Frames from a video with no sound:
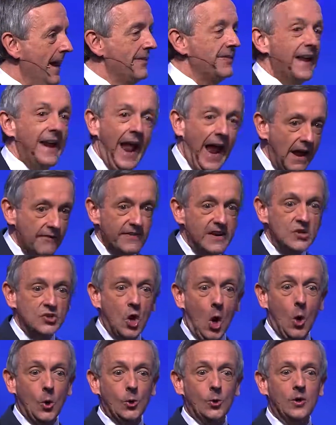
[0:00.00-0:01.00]
that have
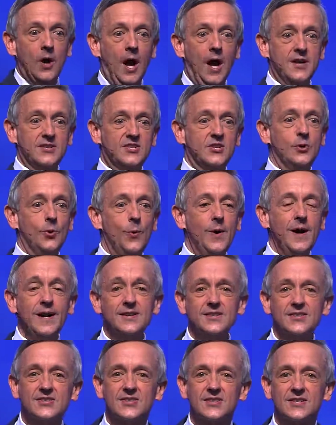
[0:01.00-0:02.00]
eternal
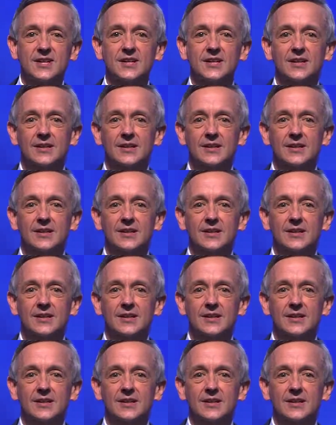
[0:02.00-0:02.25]
consequence,